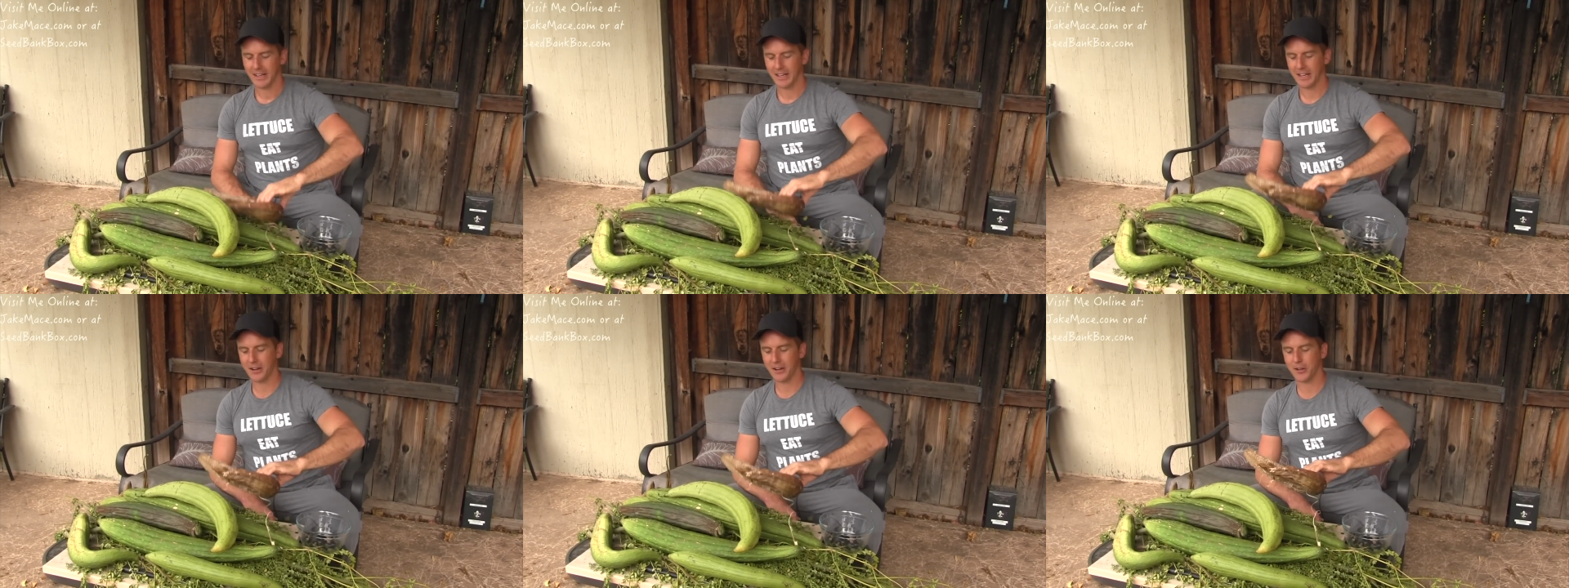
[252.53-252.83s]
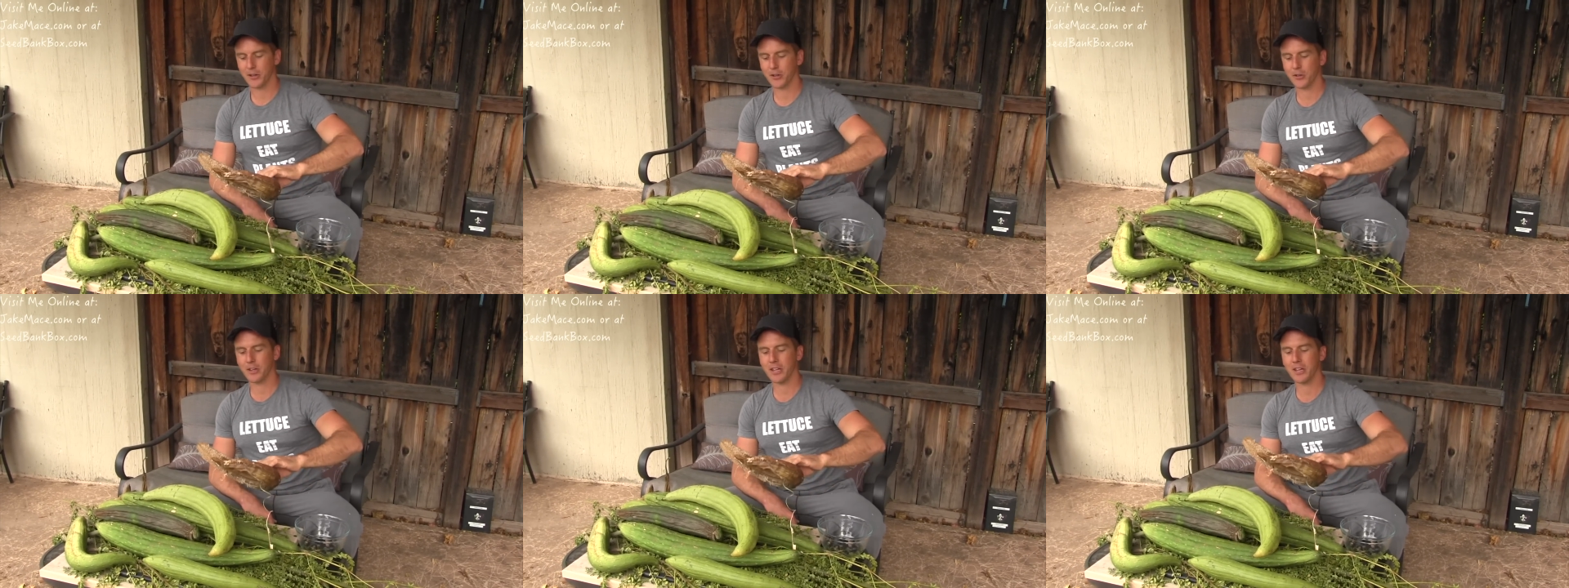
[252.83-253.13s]

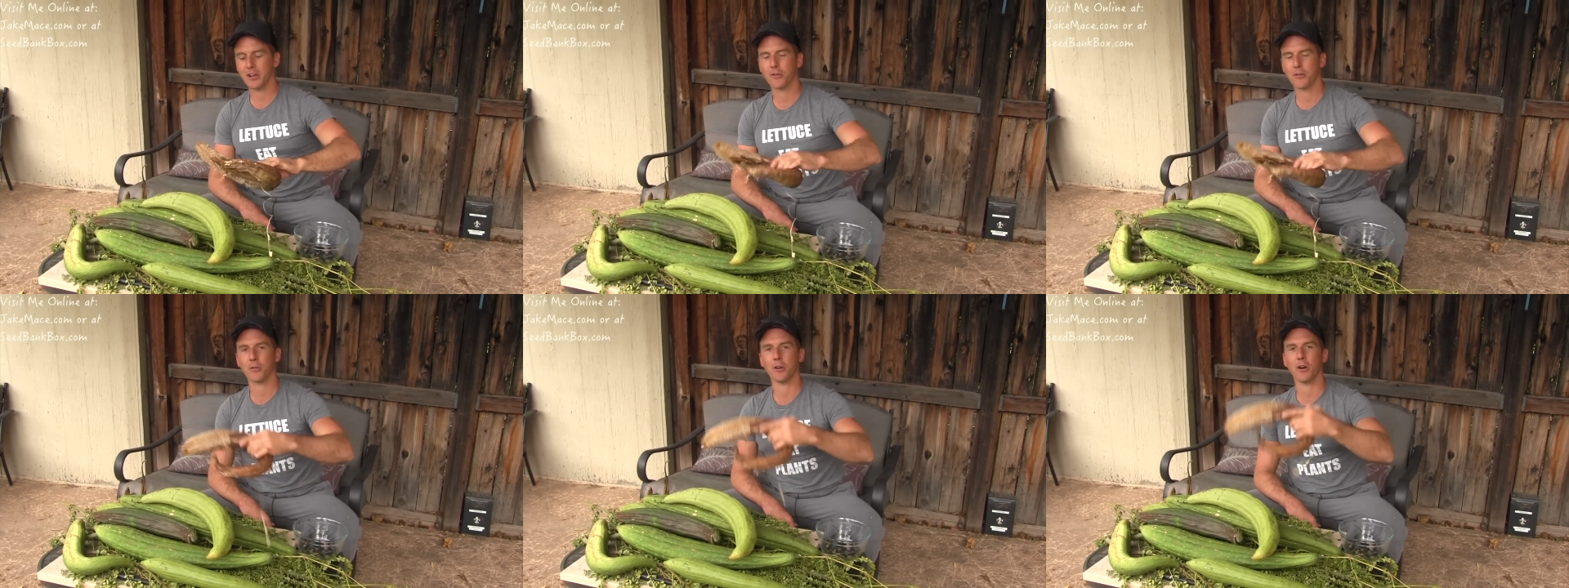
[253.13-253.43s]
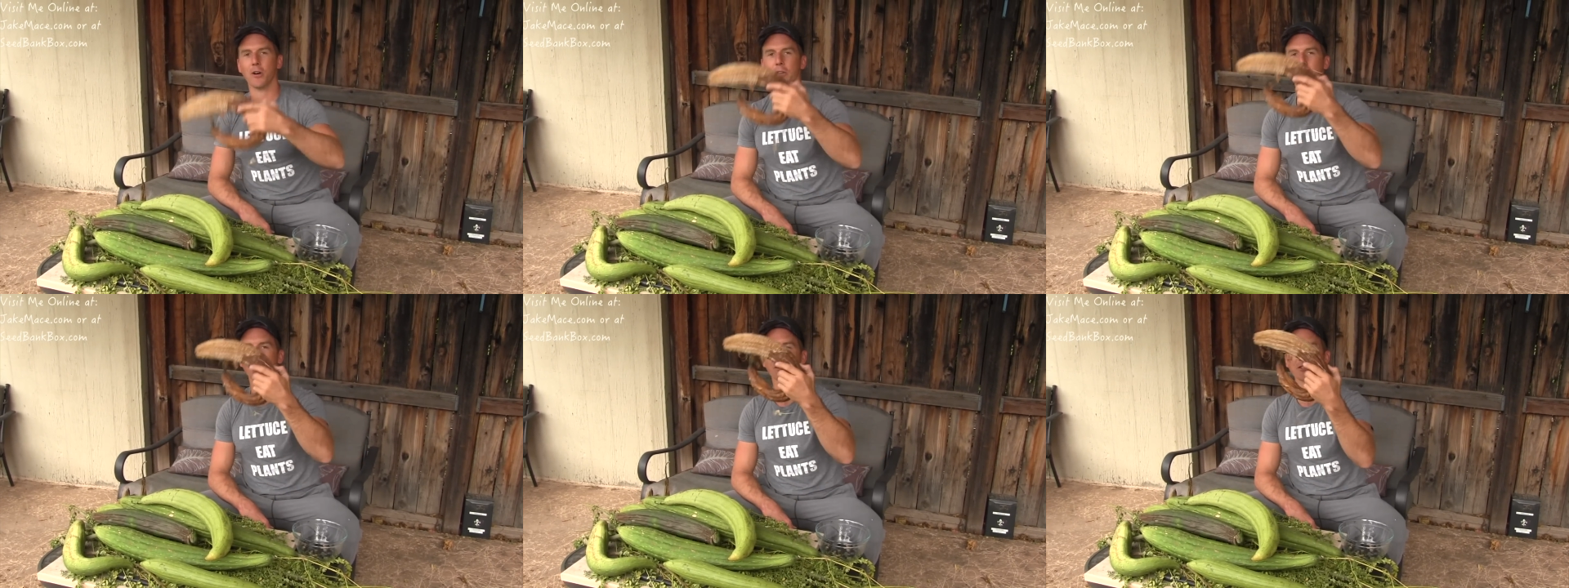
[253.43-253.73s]
including
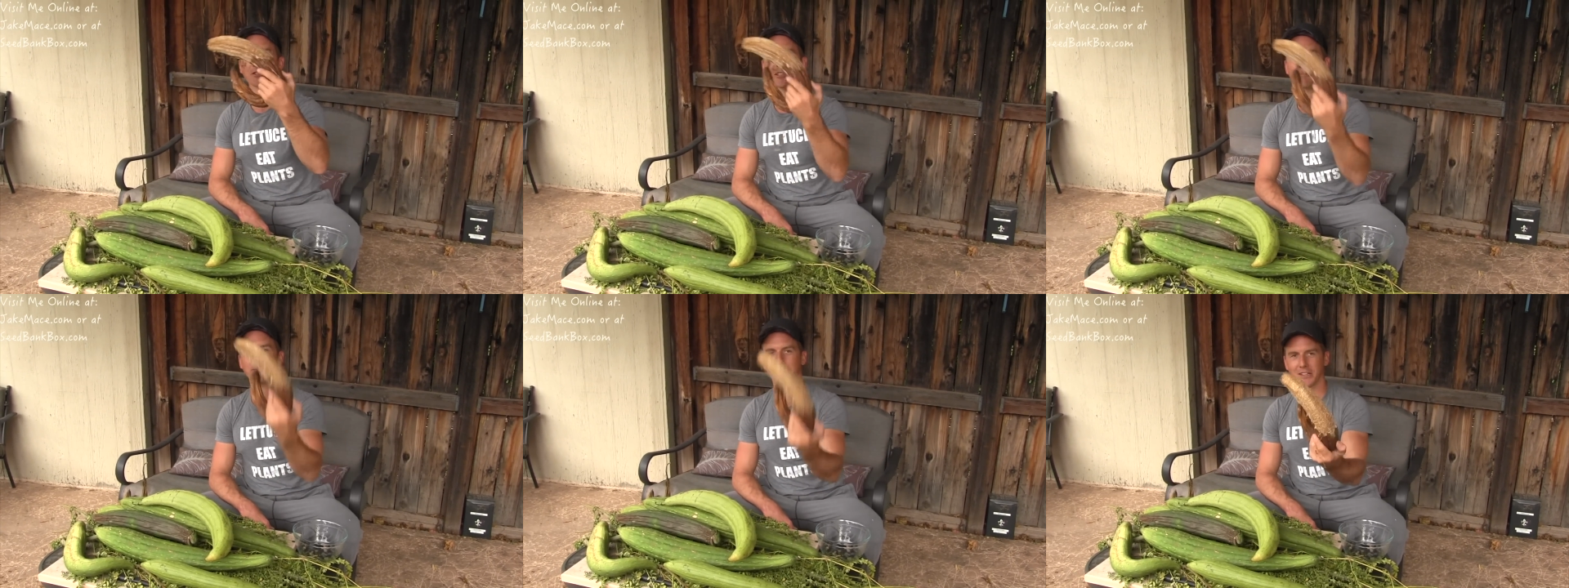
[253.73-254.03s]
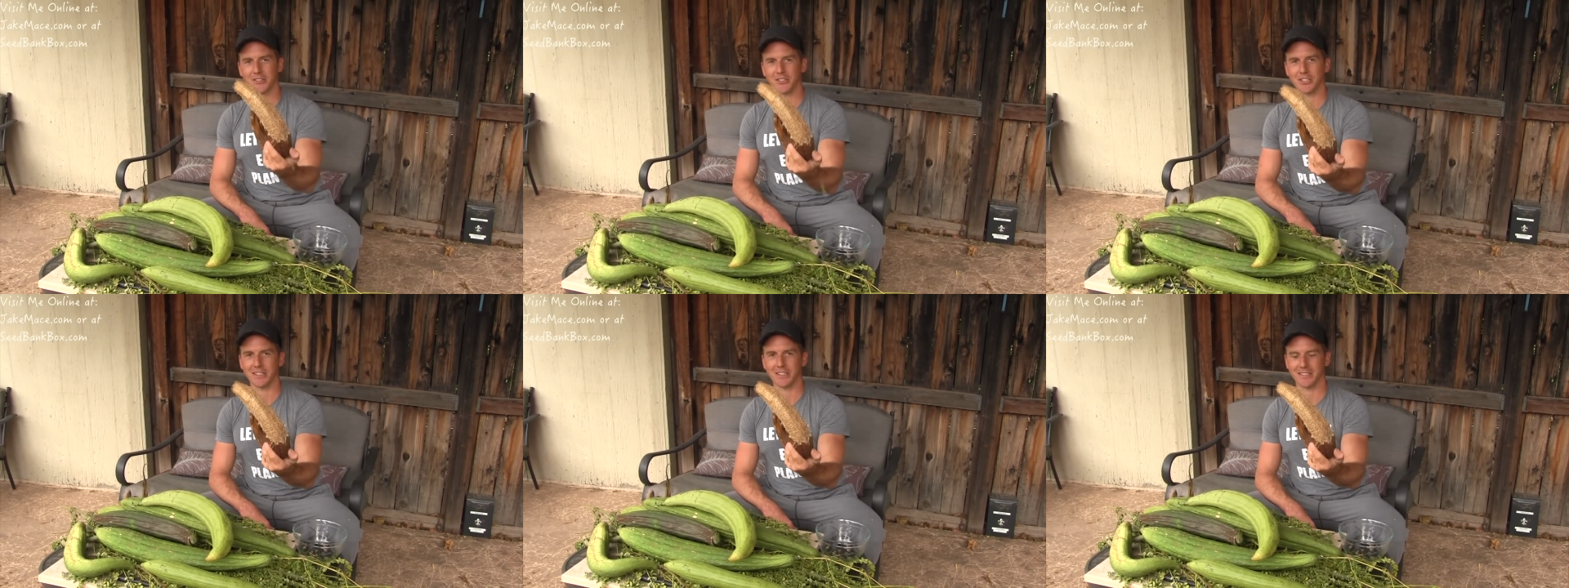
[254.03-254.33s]
grow your
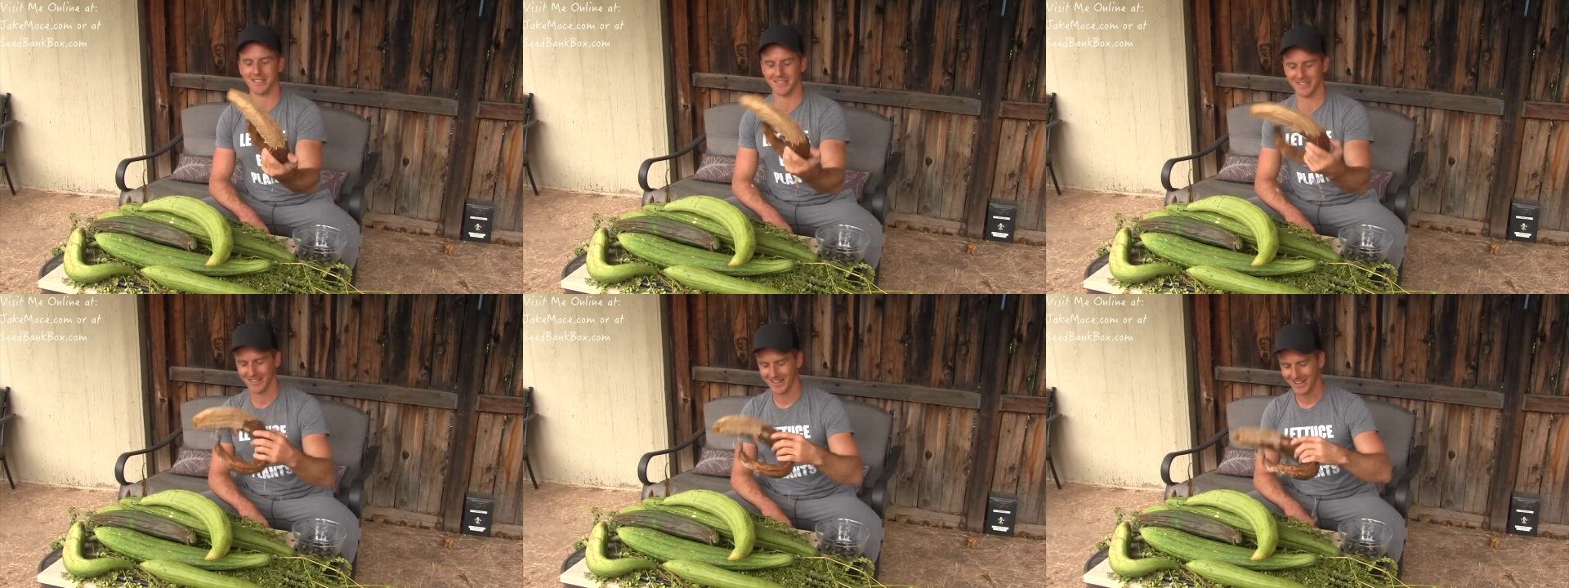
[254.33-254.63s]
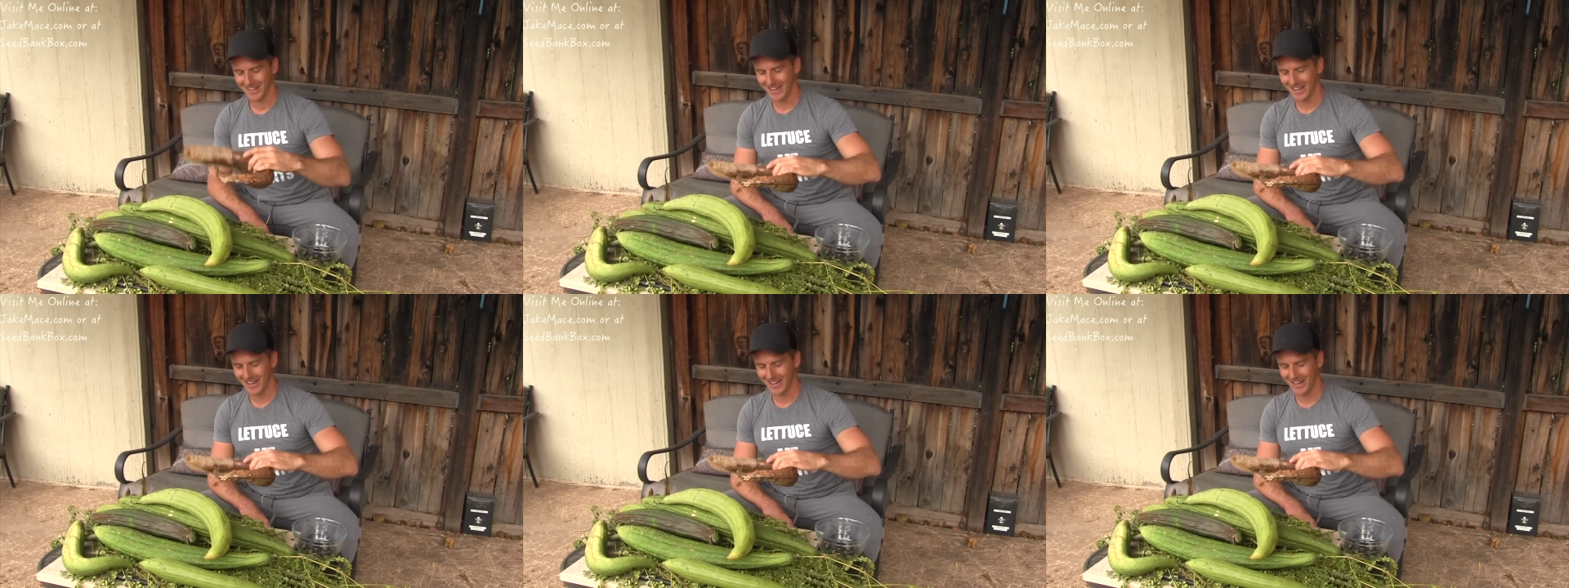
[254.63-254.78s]
sponges